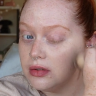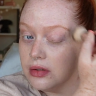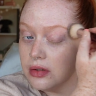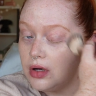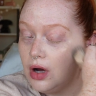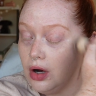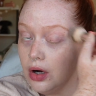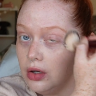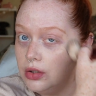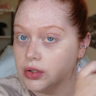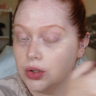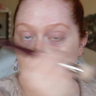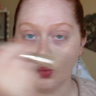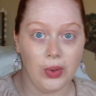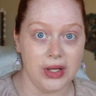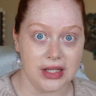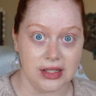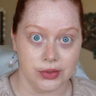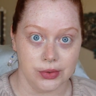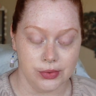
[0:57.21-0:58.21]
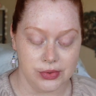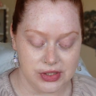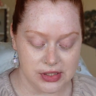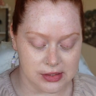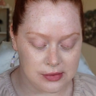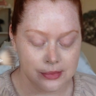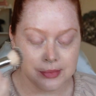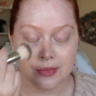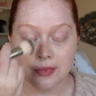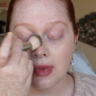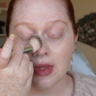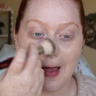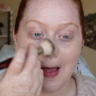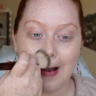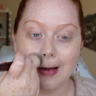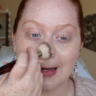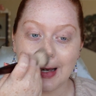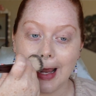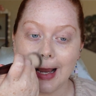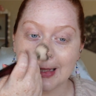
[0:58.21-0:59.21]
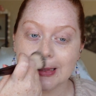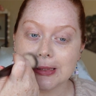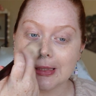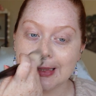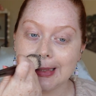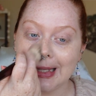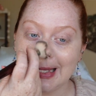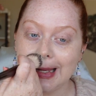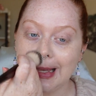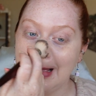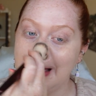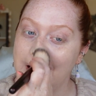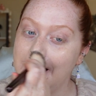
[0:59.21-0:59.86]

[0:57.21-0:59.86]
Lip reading: called Wig Loose. Naturally,